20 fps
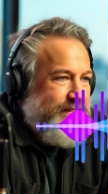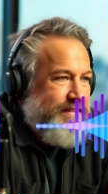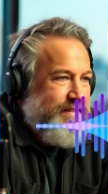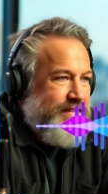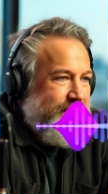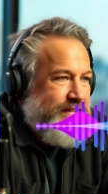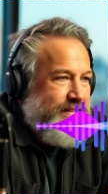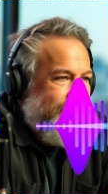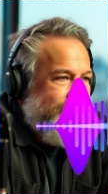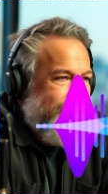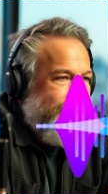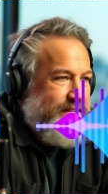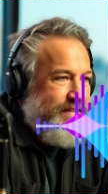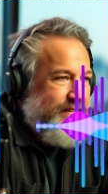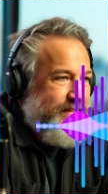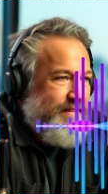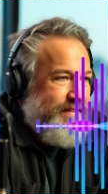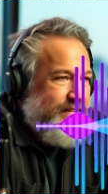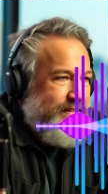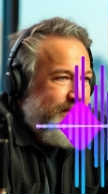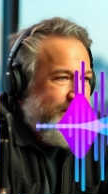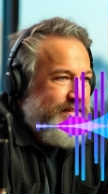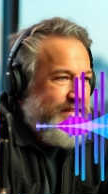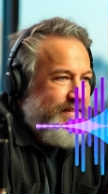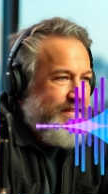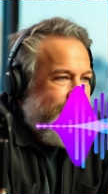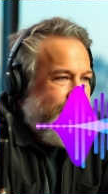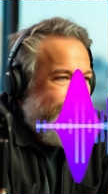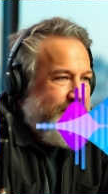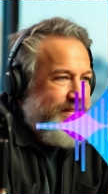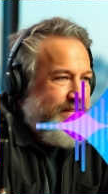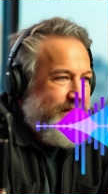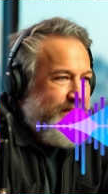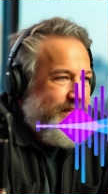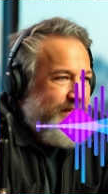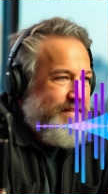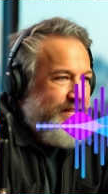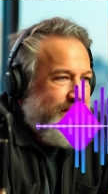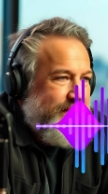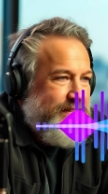Like a turning point in
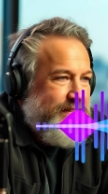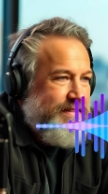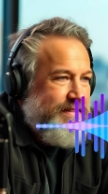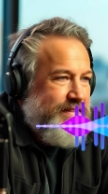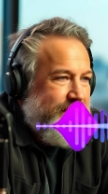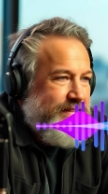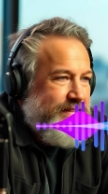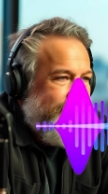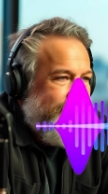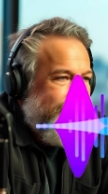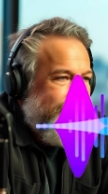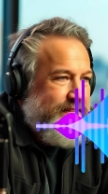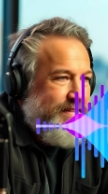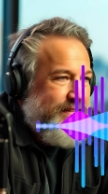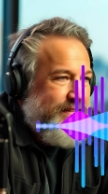his development.